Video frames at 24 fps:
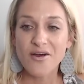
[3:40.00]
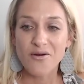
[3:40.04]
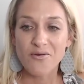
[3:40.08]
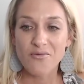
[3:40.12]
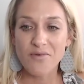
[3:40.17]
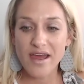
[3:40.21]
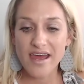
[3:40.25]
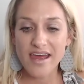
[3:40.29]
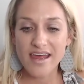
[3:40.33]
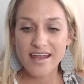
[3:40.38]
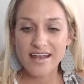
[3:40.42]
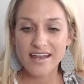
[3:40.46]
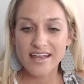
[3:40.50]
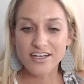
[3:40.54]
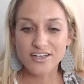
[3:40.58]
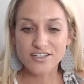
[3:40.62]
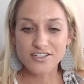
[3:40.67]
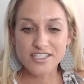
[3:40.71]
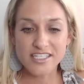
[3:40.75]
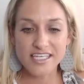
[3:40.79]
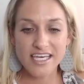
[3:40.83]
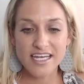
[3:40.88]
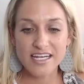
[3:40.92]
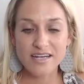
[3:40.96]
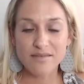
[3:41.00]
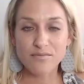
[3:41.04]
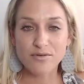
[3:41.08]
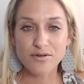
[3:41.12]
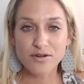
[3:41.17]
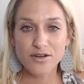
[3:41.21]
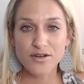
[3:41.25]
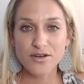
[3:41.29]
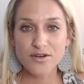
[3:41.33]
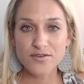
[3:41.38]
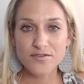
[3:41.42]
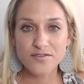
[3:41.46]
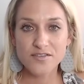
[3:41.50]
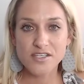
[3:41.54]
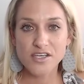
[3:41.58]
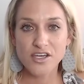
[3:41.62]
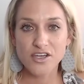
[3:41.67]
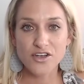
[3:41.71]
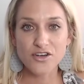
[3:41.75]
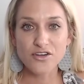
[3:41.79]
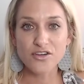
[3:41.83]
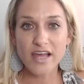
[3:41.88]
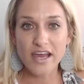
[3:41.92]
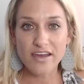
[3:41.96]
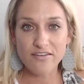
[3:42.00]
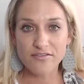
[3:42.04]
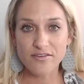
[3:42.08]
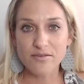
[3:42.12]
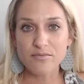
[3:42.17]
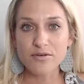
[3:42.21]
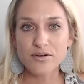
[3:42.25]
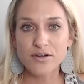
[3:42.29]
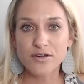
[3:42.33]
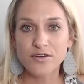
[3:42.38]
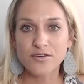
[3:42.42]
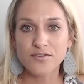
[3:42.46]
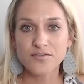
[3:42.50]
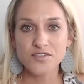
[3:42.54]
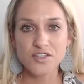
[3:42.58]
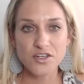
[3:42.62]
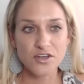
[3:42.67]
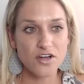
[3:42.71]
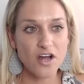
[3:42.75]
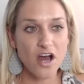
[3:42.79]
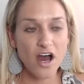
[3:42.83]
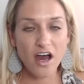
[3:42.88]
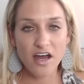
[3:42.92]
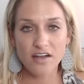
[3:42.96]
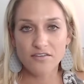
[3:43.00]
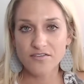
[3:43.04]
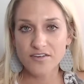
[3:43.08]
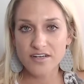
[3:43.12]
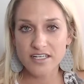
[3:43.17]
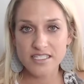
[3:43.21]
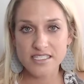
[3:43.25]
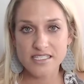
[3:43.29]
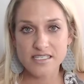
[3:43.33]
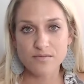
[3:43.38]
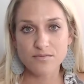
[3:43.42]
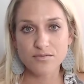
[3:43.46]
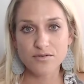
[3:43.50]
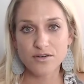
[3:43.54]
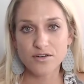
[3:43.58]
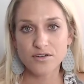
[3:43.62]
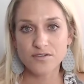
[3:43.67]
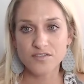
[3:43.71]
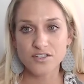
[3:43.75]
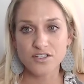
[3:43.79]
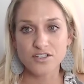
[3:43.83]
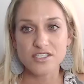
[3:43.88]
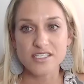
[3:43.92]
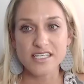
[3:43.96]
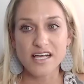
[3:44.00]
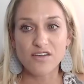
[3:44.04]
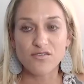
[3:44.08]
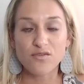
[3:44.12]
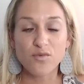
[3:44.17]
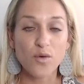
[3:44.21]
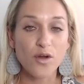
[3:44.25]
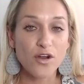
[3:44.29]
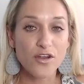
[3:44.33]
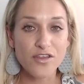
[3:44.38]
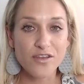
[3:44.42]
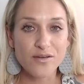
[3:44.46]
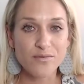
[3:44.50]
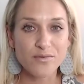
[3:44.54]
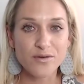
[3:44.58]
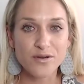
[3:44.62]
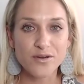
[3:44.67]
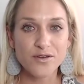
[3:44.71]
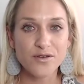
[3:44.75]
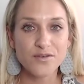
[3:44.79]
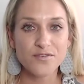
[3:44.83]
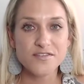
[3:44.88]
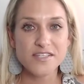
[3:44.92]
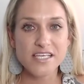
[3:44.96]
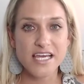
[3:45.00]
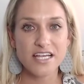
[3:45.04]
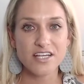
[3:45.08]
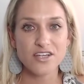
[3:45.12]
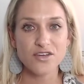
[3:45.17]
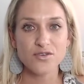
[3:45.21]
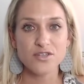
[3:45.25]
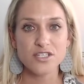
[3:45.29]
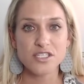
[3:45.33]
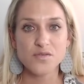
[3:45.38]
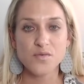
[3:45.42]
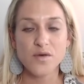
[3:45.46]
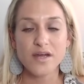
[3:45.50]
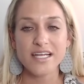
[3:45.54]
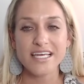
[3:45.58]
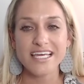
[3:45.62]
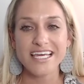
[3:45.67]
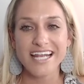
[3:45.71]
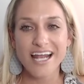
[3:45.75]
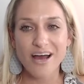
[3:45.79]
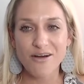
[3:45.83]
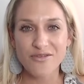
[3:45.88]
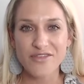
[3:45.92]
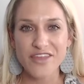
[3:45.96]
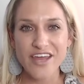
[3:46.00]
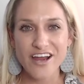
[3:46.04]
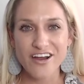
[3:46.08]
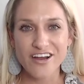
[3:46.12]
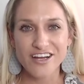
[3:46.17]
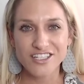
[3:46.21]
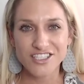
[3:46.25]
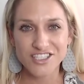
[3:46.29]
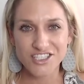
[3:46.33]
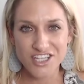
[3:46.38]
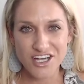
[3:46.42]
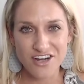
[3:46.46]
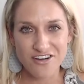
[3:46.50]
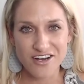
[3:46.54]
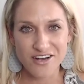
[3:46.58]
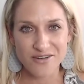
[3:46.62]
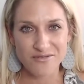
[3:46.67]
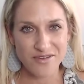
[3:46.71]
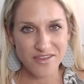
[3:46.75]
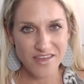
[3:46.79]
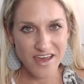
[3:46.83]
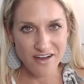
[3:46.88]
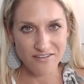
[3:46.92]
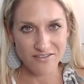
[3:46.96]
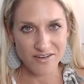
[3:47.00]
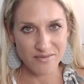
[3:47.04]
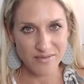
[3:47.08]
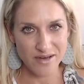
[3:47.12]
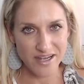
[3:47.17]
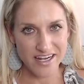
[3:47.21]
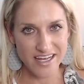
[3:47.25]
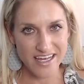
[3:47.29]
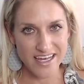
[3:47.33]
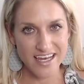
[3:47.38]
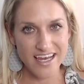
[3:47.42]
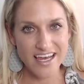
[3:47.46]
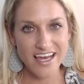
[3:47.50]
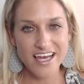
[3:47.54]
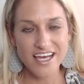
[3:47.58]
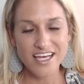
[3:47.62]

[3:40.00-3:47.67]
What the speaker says: When your skin improves, your life improves, your confidence improves, your self-worth improves, and you just want to get out there and share it with everybody.